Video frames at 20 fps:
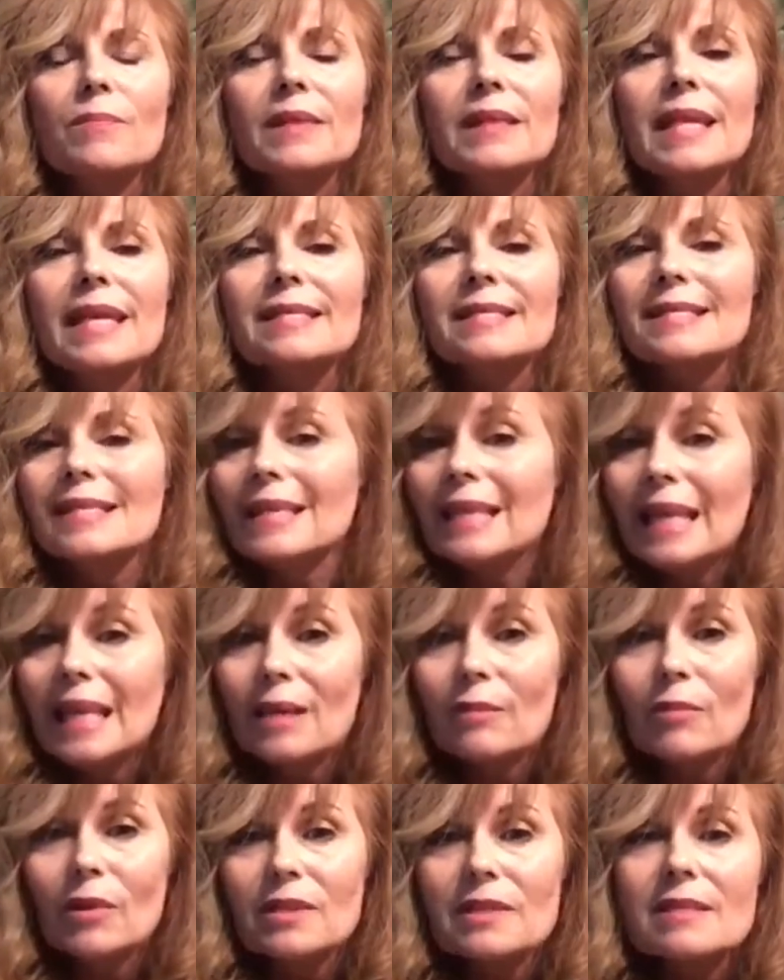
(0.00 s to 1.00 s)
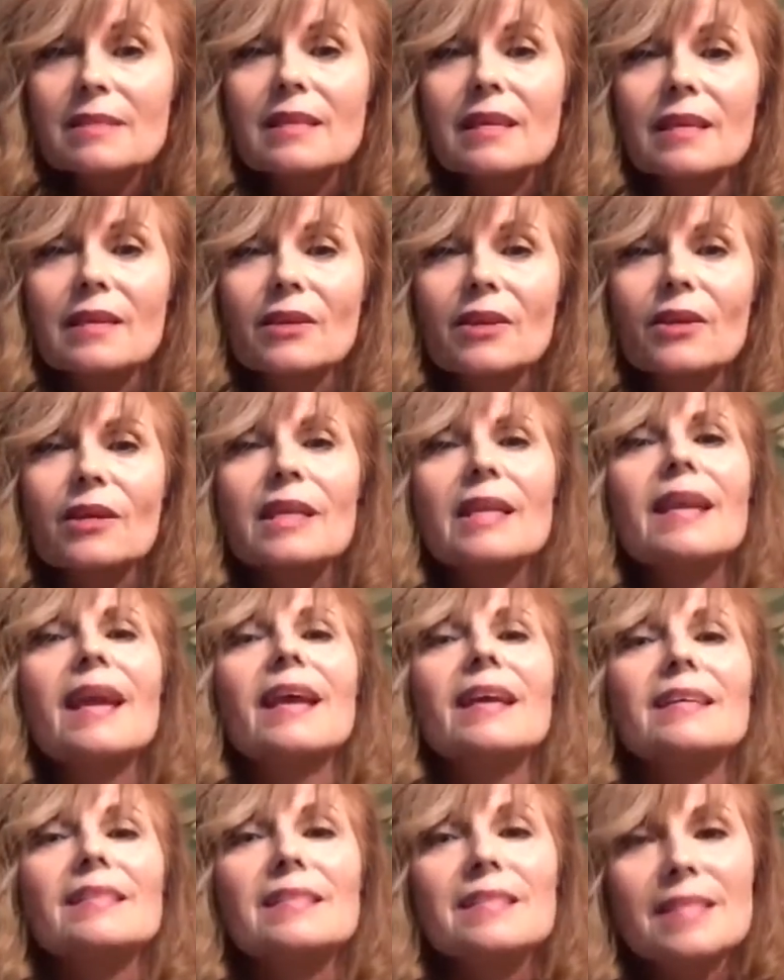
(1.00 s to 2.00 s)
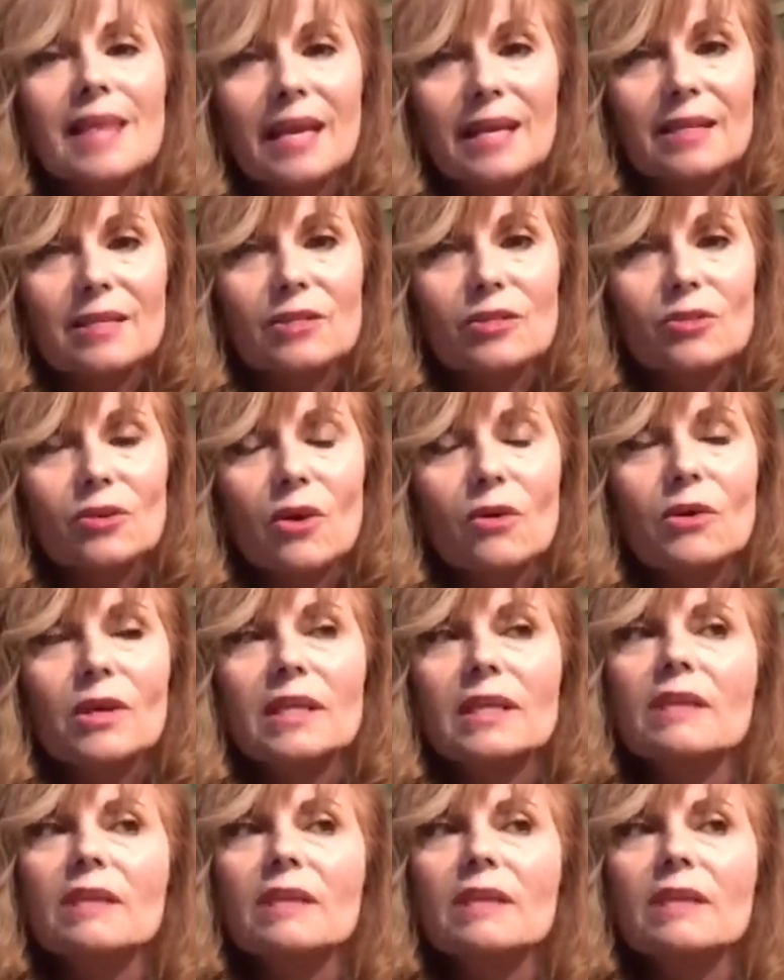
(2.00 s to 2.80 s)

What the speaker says: less than 8 months later, he had a second stroke.